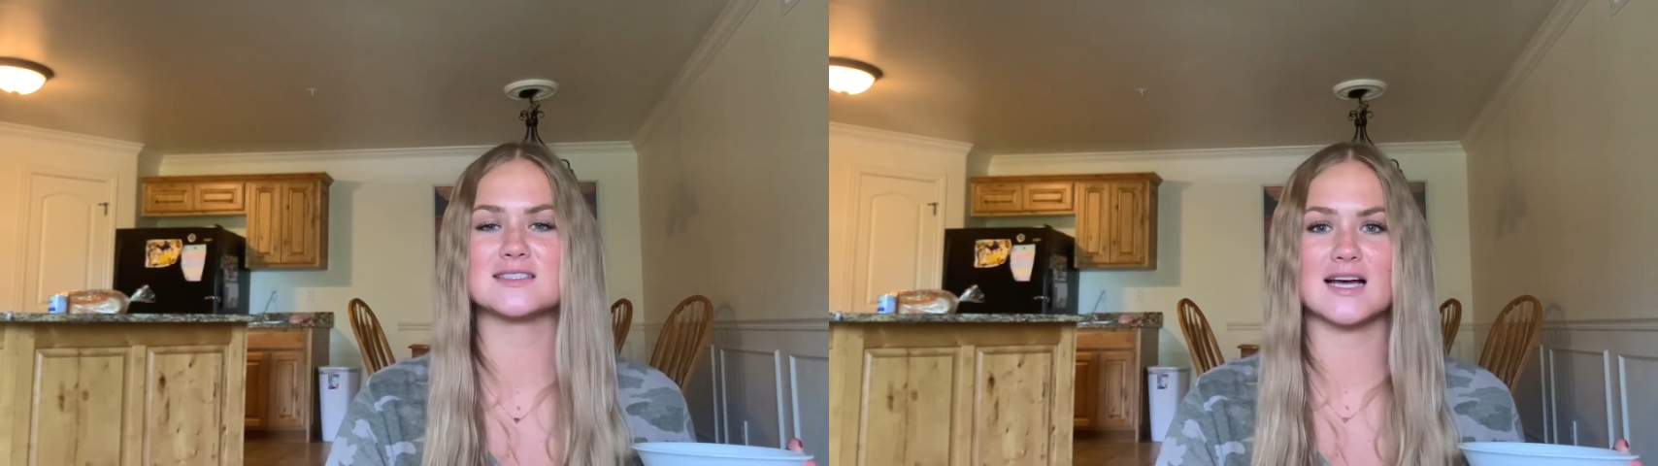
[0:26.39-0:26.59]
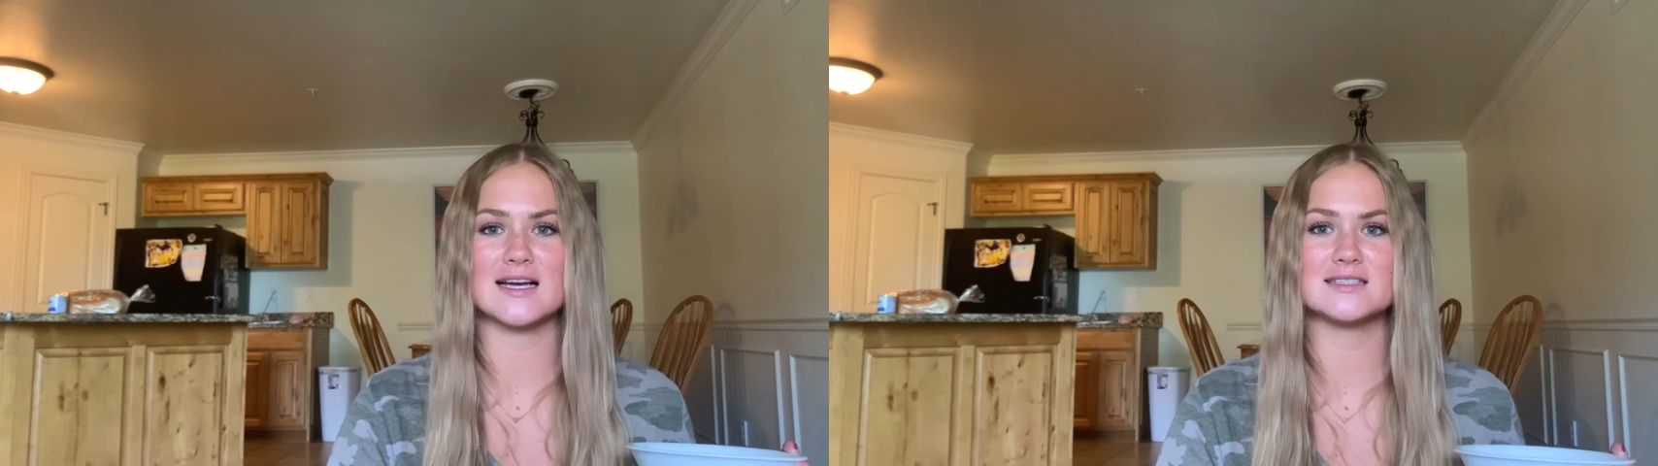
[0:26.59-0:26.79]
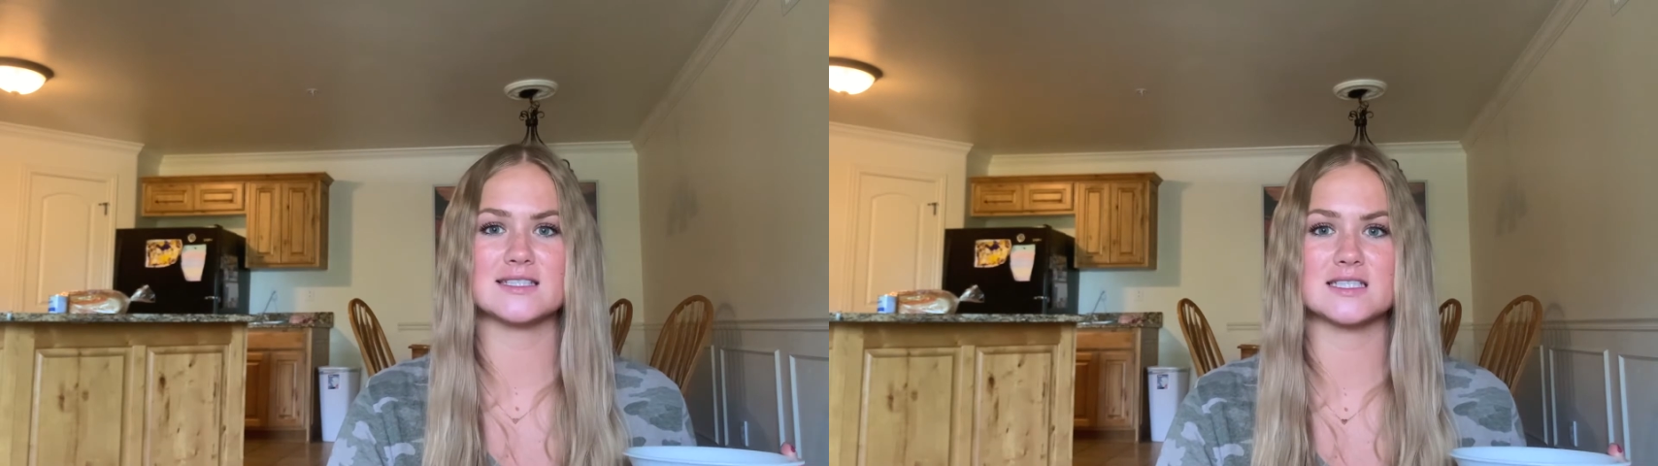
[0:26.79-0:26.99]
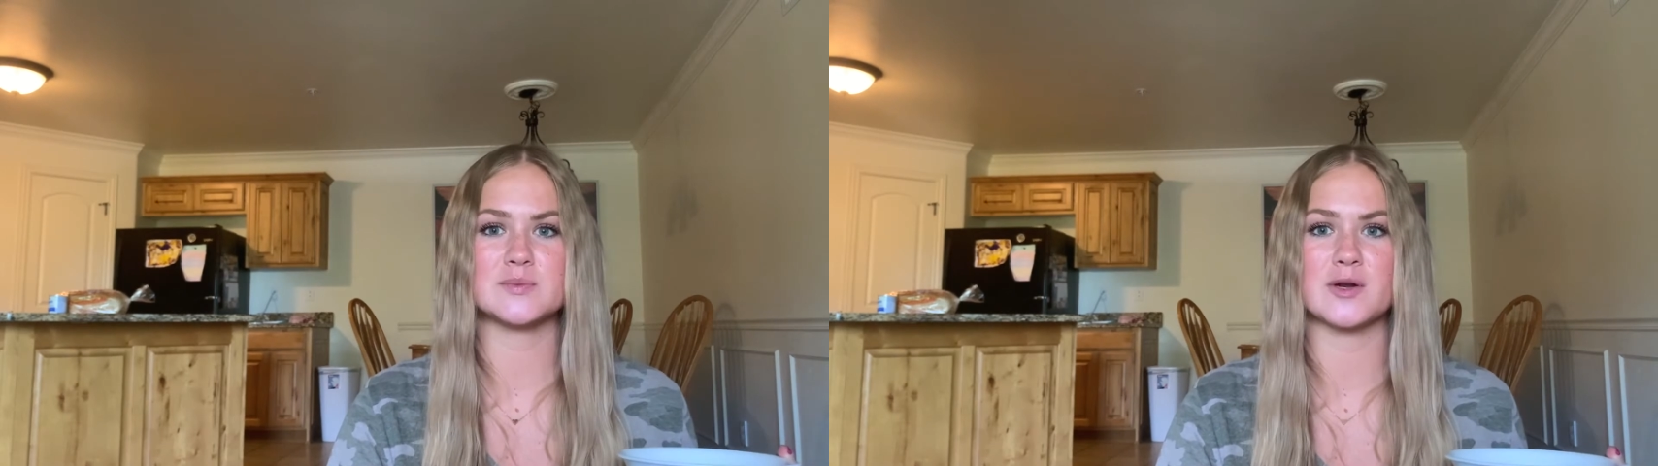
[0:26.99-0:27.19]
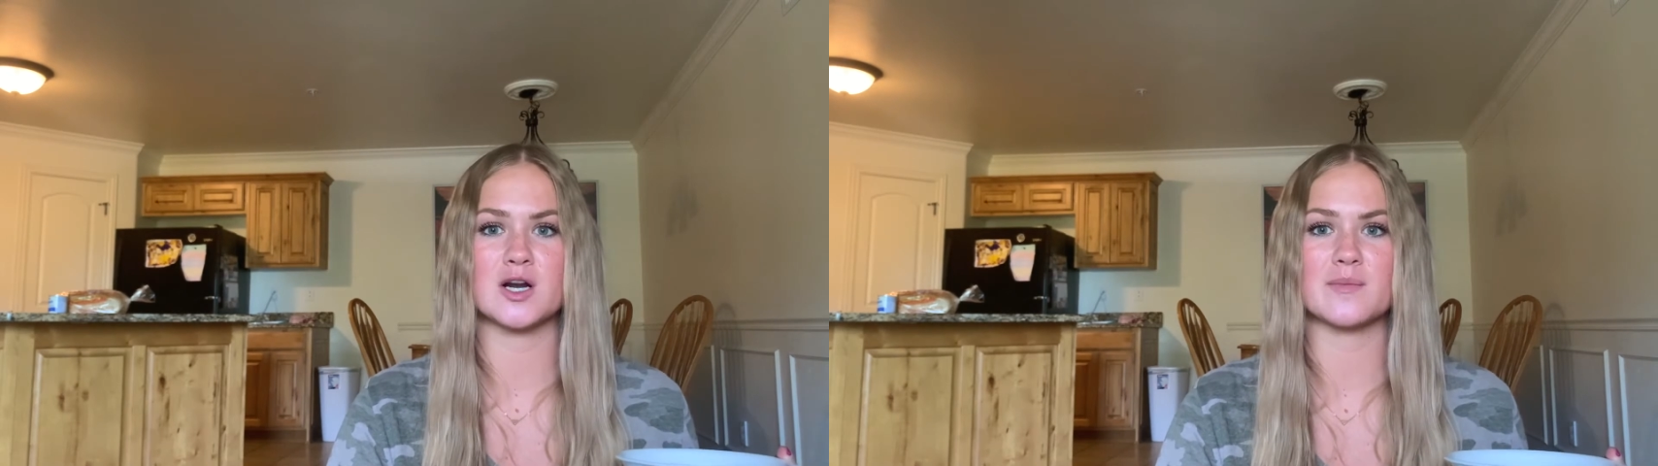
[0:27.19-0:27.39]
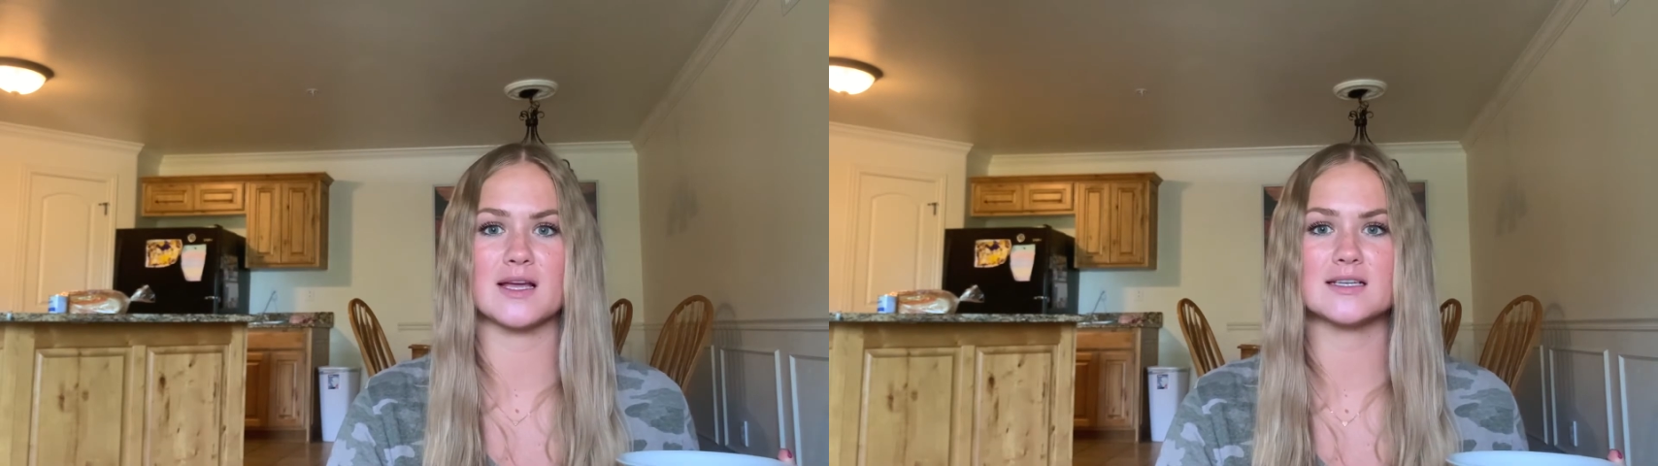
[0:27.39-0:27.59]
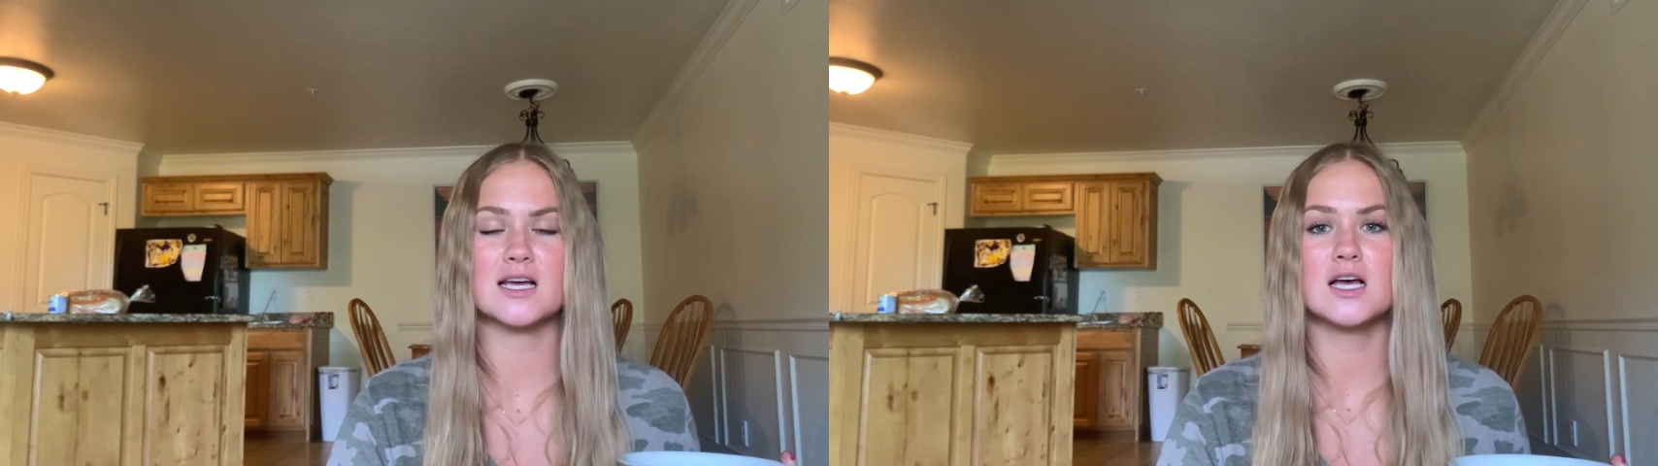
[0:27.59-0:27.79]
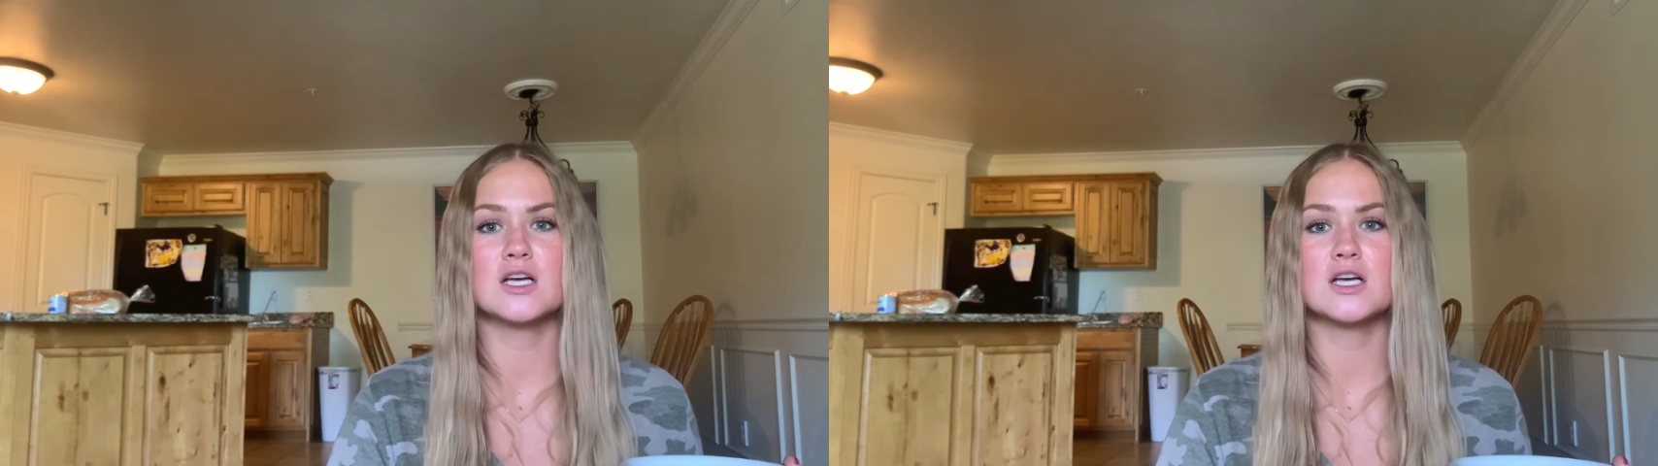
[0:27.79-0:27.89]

science experiment.